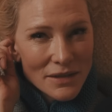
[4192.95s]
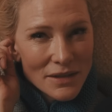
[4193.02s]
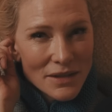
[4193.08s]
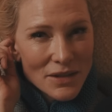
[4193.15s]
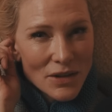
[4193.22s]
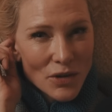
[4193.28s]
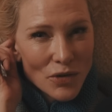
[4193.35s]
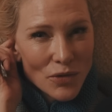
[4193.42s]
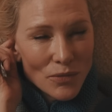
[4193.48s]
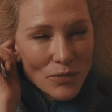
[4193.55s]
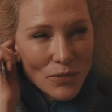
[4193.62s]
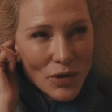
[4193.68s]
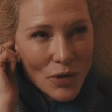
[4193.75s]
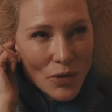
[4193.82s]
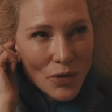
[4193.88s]
So
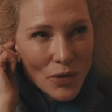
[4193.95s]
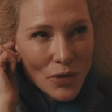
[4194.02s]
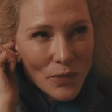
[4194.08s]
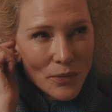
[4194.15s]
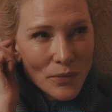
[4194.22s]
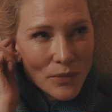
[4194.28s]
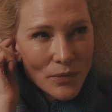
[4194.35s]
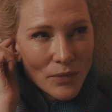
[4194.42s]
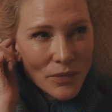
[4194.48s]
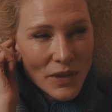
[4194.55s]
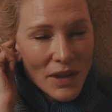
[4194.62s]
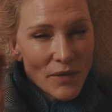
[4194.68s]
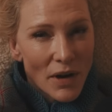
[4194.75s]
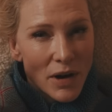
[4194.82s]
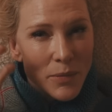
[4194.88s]

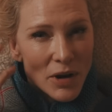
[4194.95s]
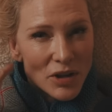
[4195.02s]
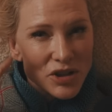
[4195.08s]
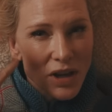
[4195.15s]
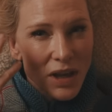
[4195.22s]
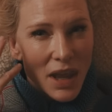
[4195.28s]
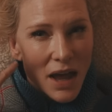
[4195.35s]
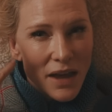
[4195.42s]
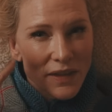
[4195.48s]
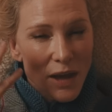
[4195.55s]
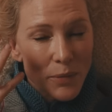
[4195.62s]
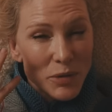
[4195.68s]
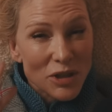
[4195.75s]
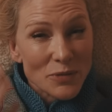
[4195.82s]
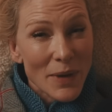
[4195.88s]
they're very much alive.
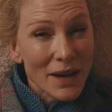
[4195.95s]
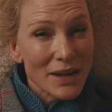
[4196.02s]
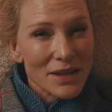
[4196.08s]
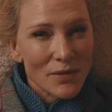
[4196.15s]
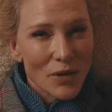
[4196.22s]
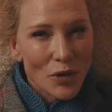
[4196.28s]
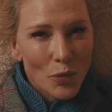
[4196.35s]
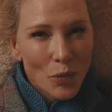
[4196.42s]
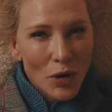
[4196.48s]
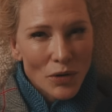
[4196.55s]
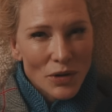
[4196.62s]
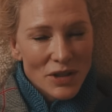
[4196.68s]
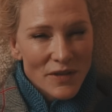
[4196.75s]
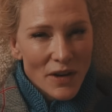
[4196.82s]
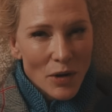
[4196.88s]
Their perspective on the
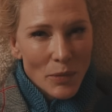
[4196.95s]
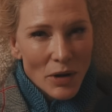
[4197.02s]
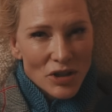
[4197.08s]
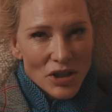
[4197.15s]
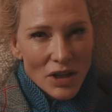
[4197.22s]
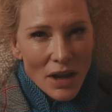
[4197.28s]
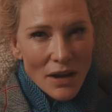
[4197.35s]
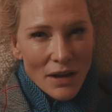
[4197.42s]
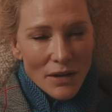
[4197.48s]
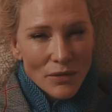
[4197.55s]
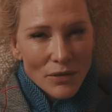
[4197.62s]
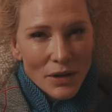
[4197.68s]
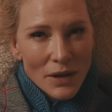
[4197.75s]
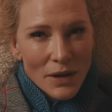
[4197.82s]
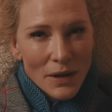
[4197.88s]
world is very much alive.